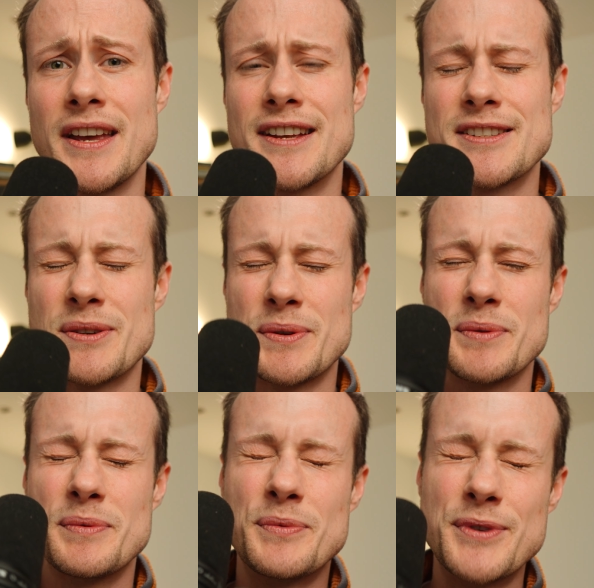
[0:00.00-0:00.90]
So
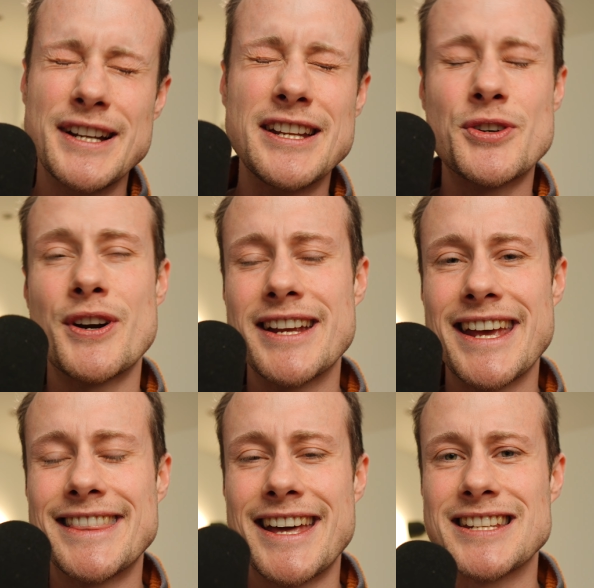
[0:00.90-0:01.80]
really try and
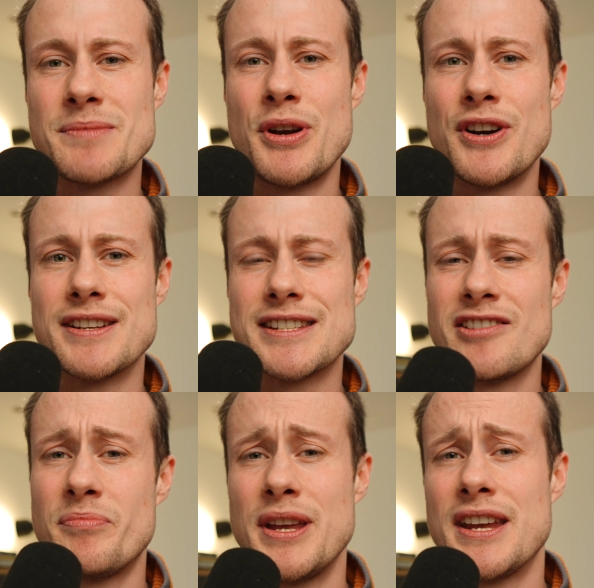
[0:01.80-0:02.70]
get that experience
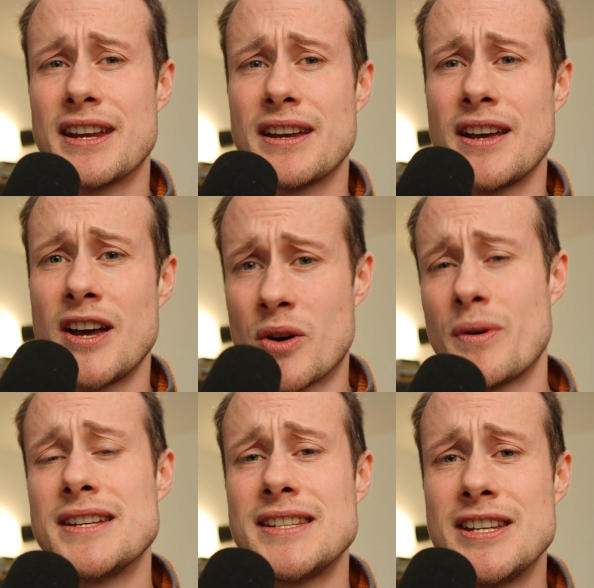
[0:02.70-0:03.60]
of being a
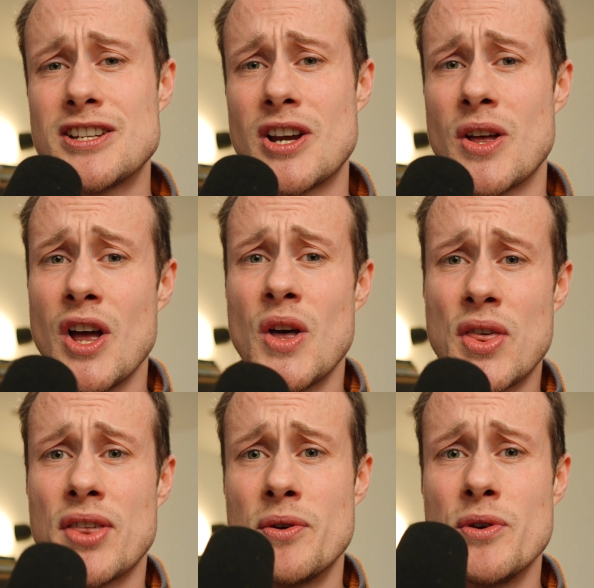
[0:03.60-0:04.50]
great teacher
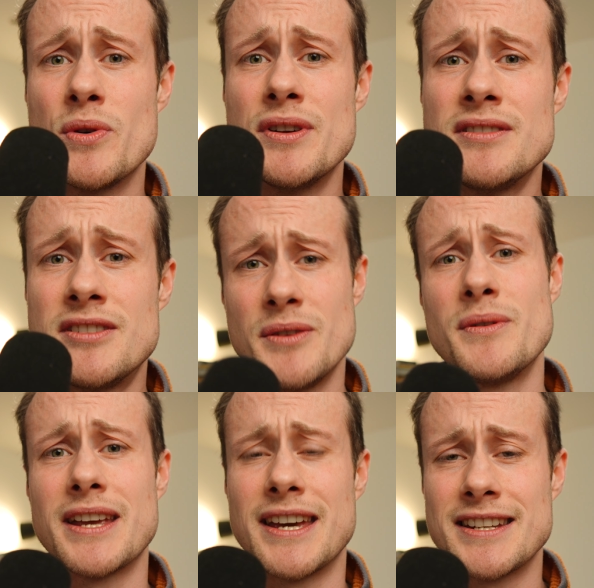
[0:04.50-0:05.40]
through
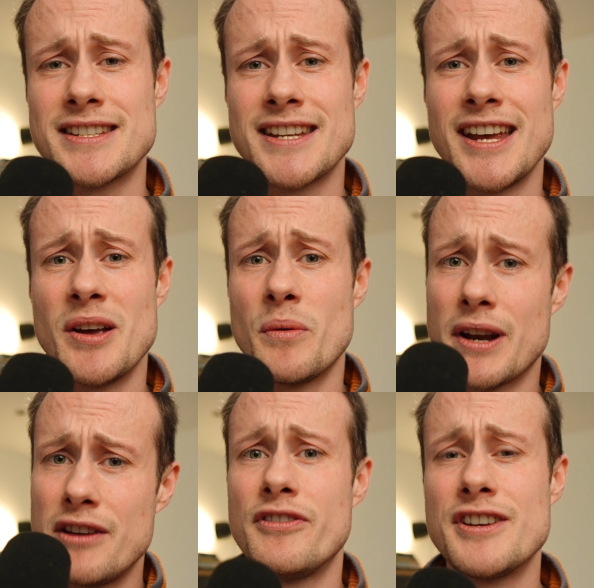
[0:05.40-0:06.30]
doing it. When
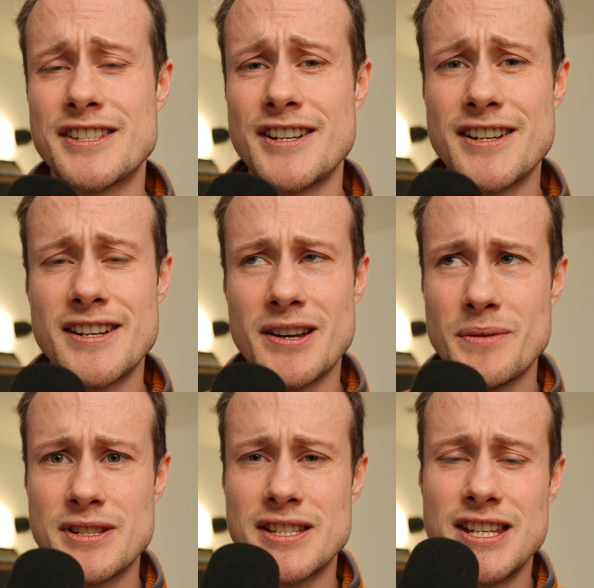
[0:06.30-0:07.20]
I first started, I
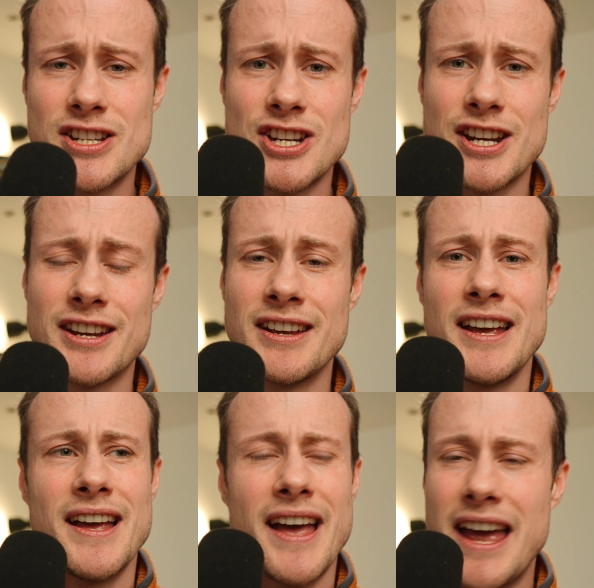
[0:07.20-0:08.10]
was teaching
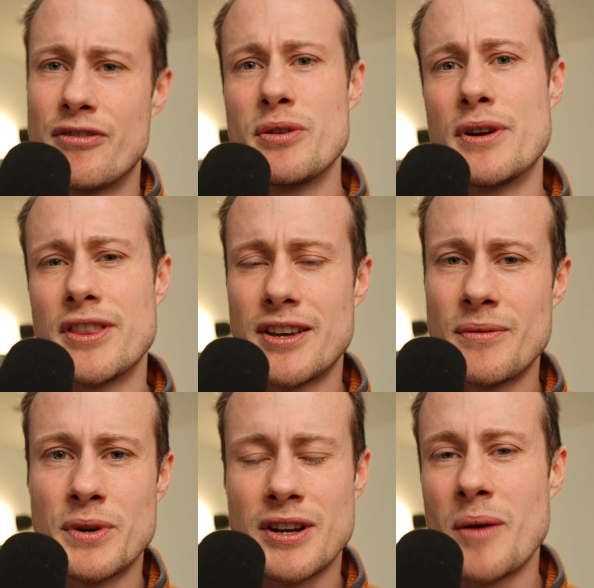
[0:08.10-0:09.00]
everyone that
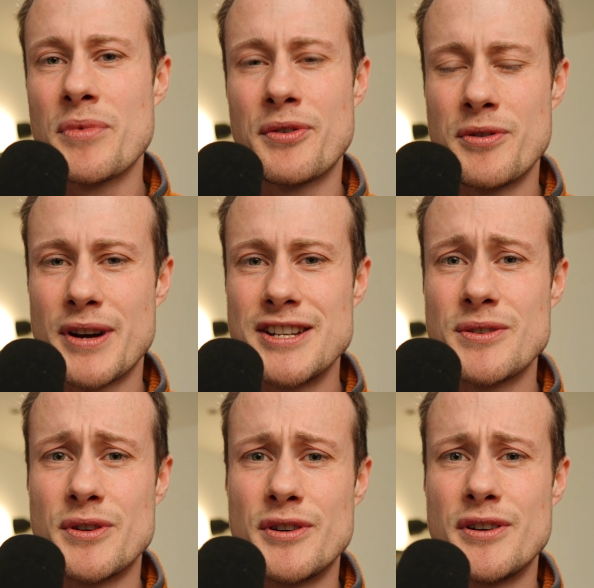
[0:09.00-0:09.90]
would come through my
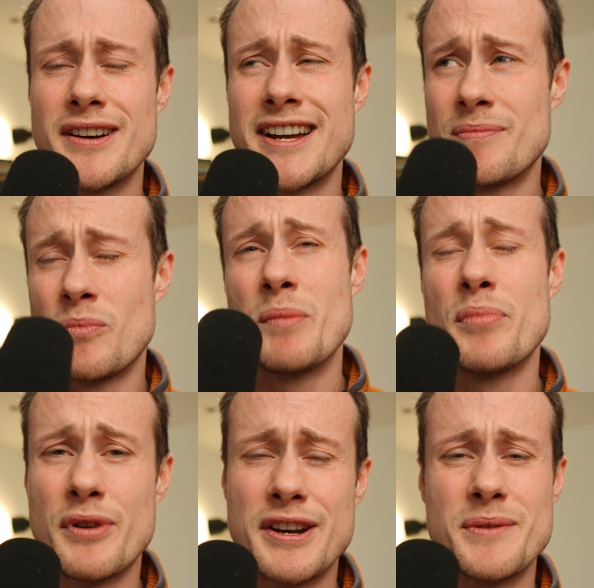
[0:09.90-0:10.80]
door. At one
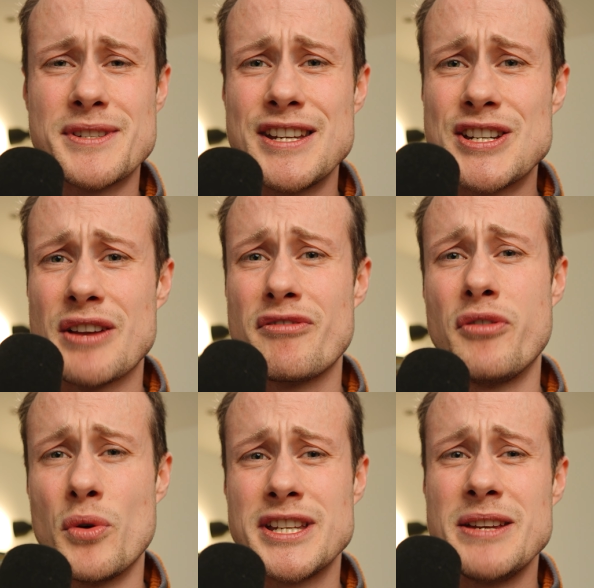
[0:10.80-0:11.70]
point, I was teaching
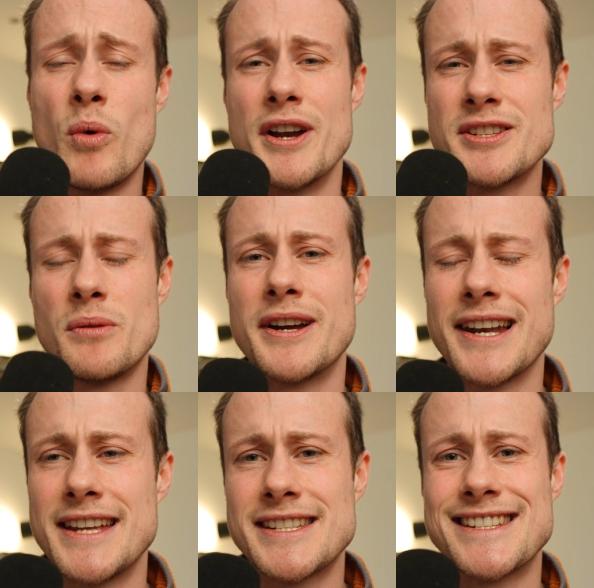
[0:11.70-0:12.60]
40 one-to-one
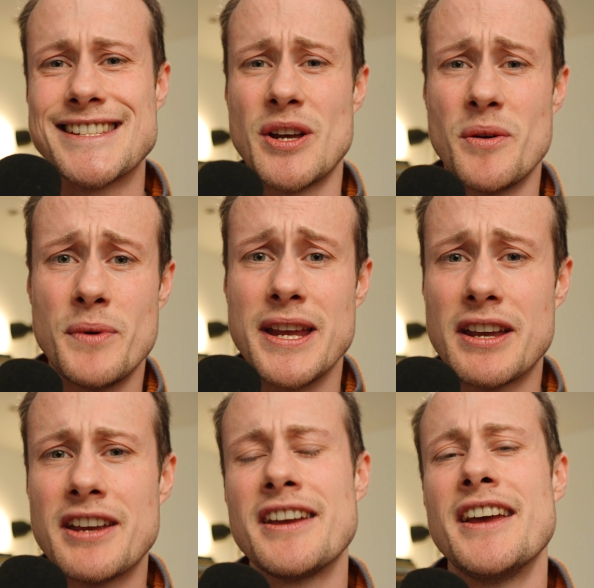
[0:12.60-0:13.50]
lessons a
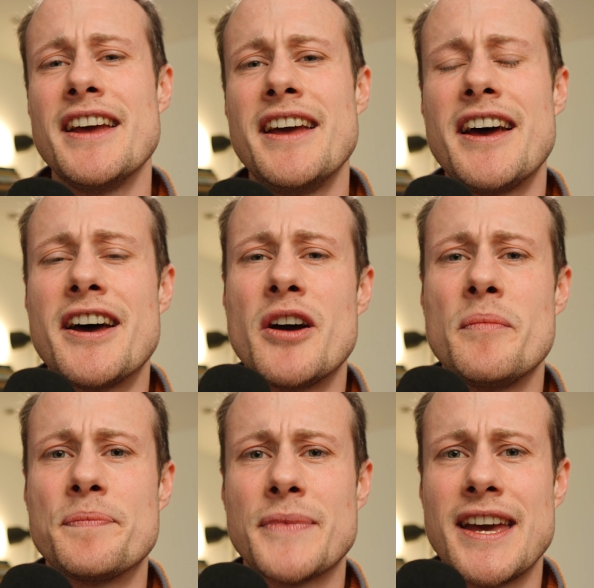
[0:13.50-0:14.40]
week,
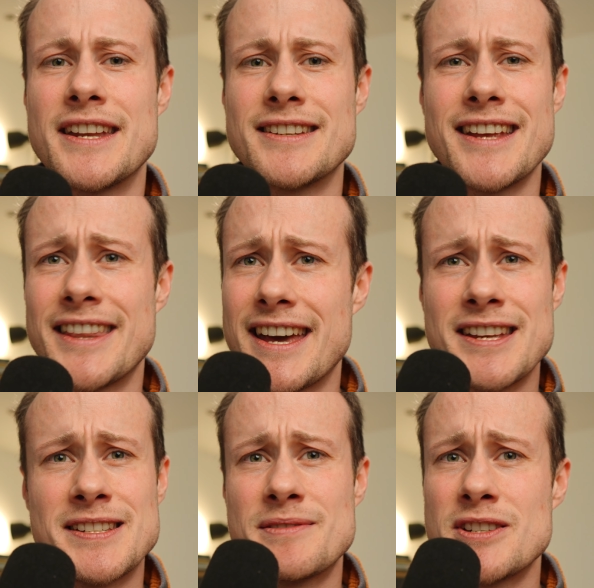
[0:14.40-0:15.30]
and that
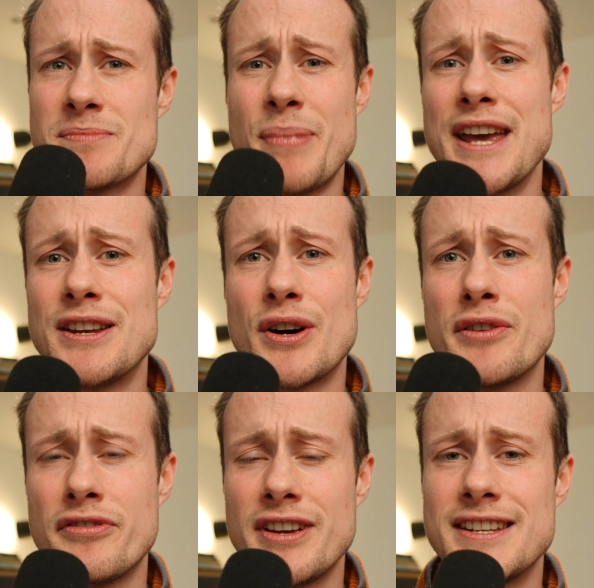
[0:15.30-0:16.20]
has just paid
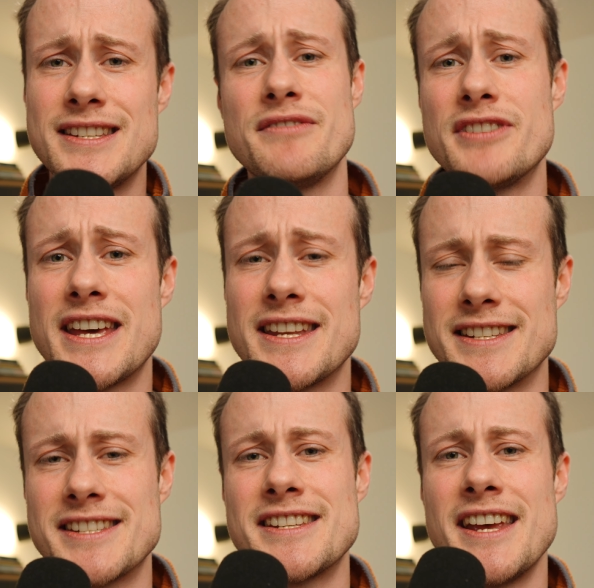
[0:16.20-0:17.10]
off in
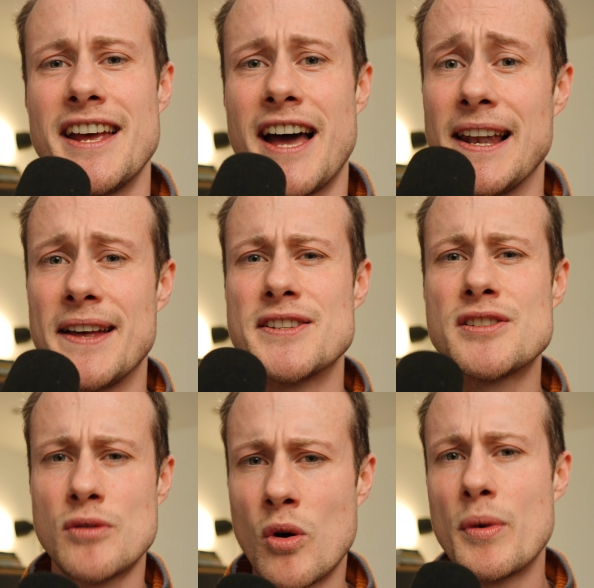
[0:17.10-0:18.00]
dividends. I learned
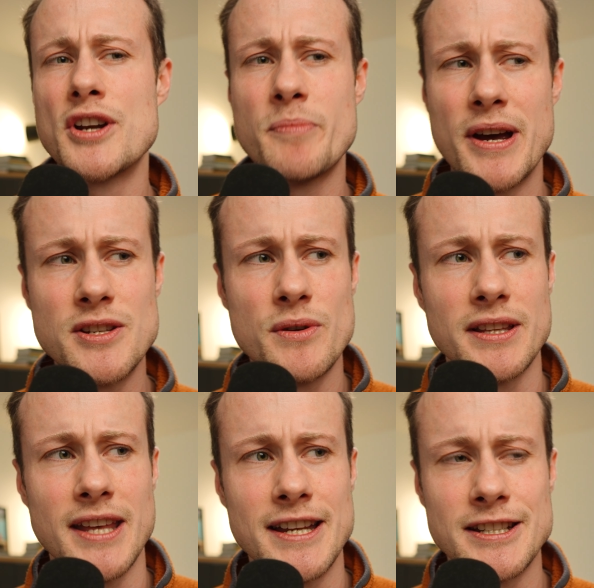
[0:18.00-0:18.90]
so much by doing
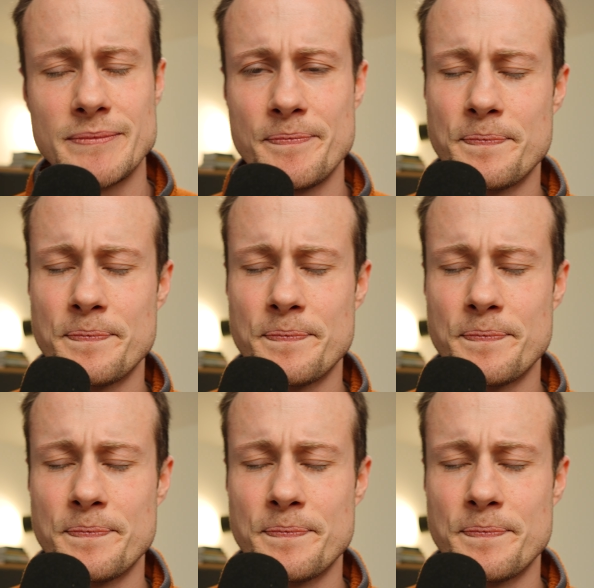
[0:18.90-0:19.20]
that.